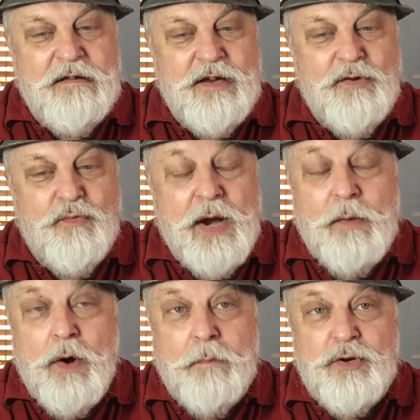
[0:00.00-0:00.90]
you really
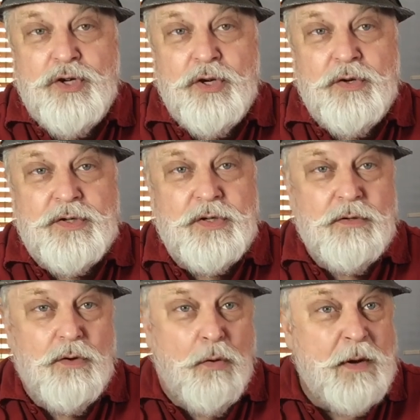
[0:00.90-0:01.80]
want to
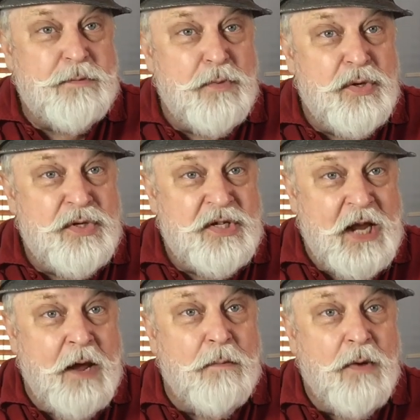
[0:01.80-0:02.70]
produce almost
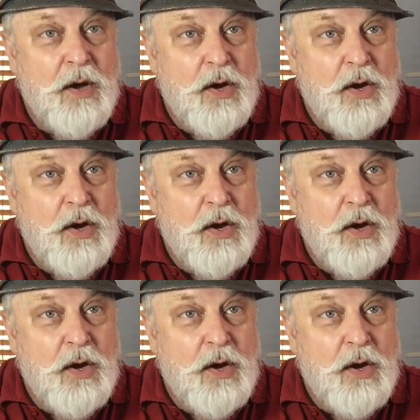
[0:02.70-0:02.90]
museum